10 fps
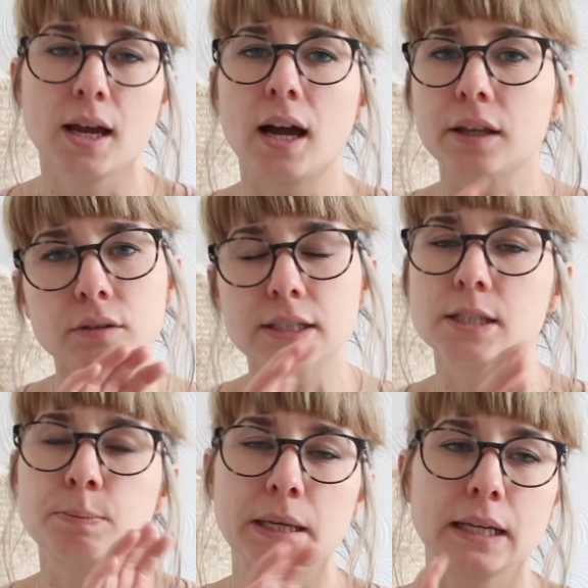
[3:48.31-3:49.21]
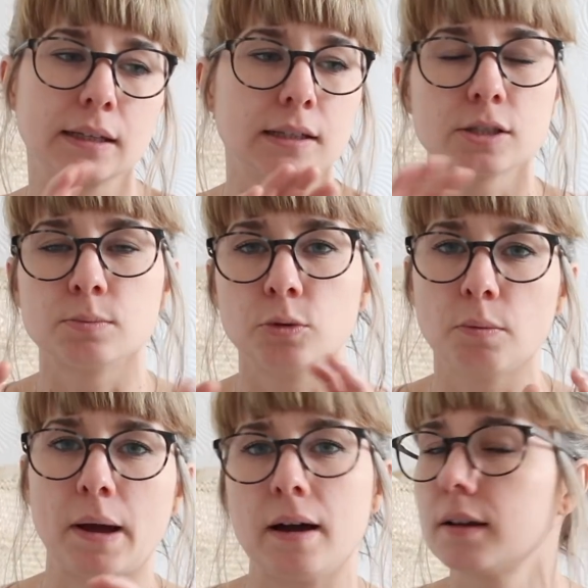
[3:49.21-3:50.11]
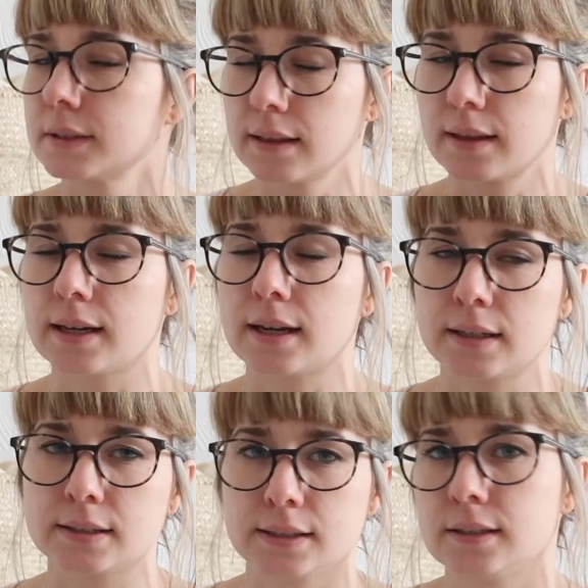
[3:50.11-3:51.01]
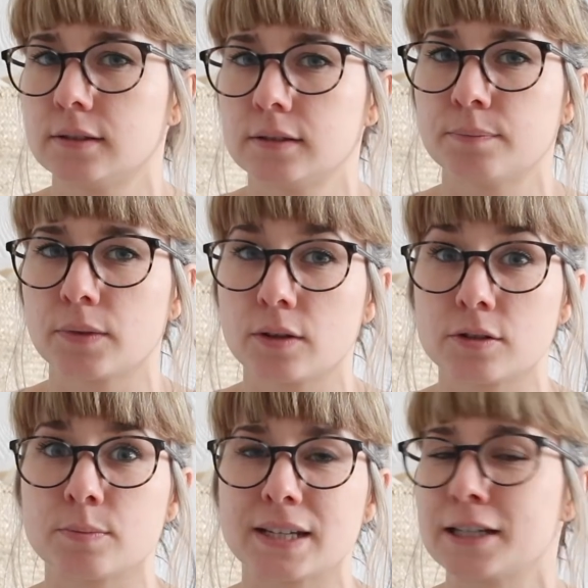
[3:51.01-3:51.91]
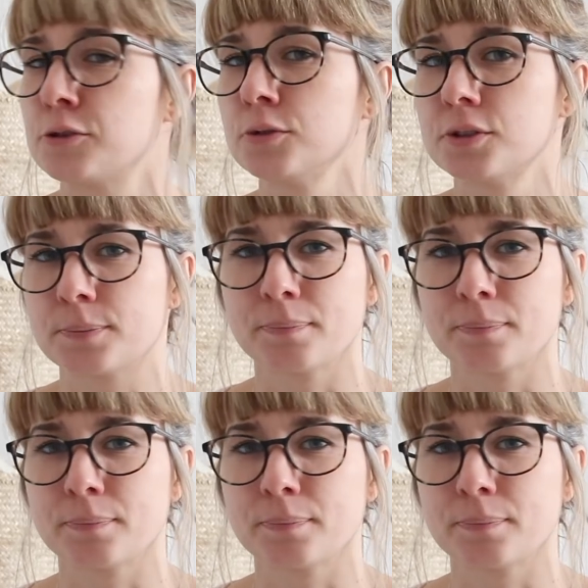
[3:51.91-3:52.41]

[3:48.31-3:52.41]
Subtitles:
I only speak like small parts and then I added the subtitles.